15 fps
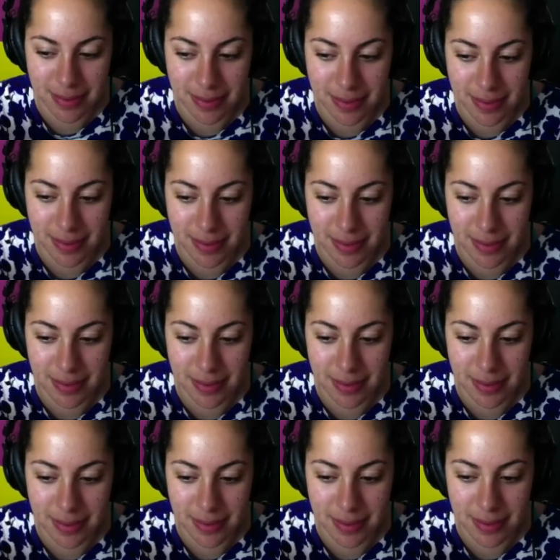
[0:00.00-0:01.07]

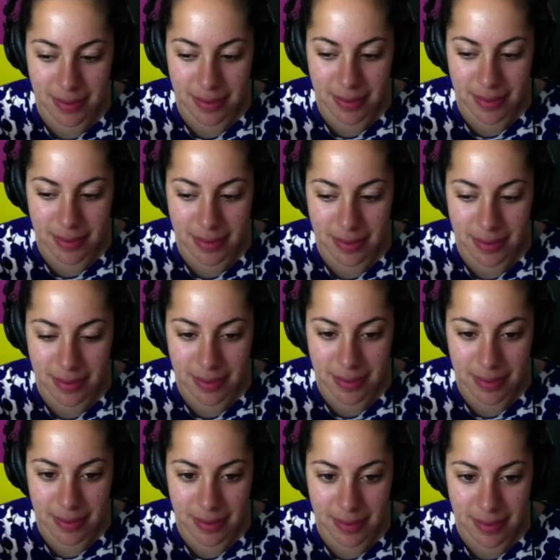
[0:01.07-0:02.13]

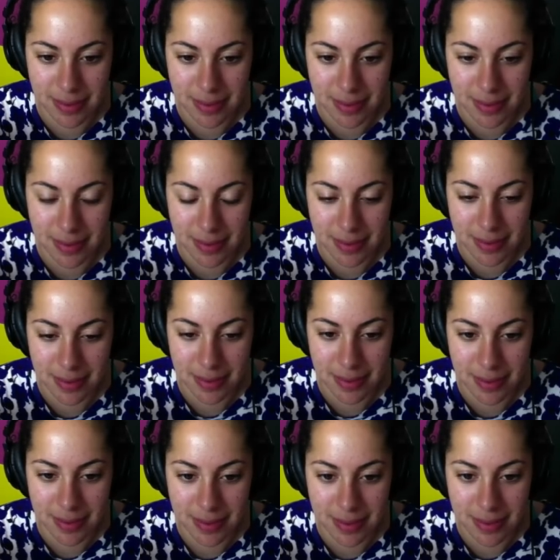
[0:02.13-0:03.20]

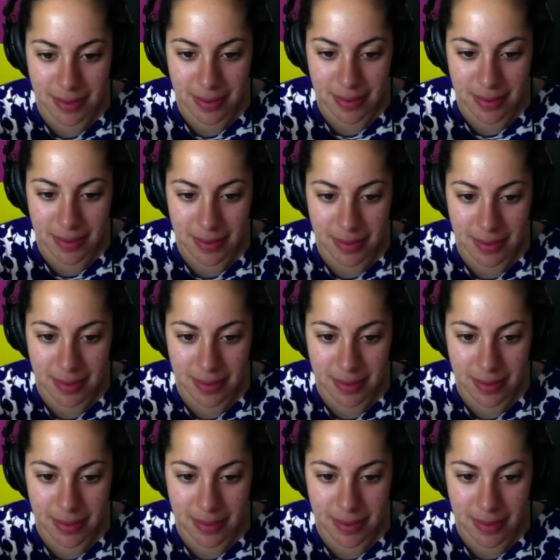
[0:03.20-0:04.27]

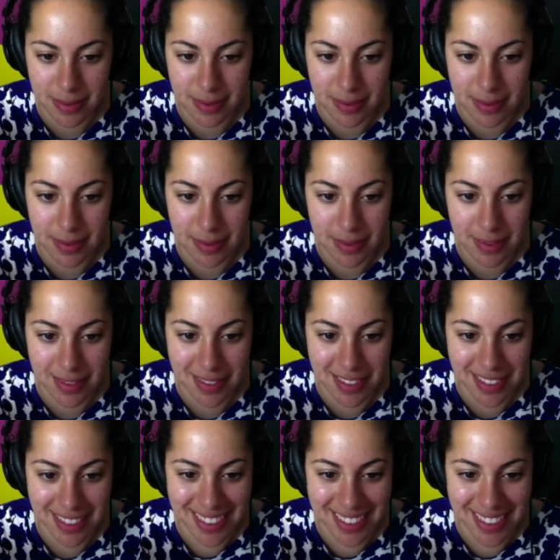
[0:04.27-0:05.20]
(silent)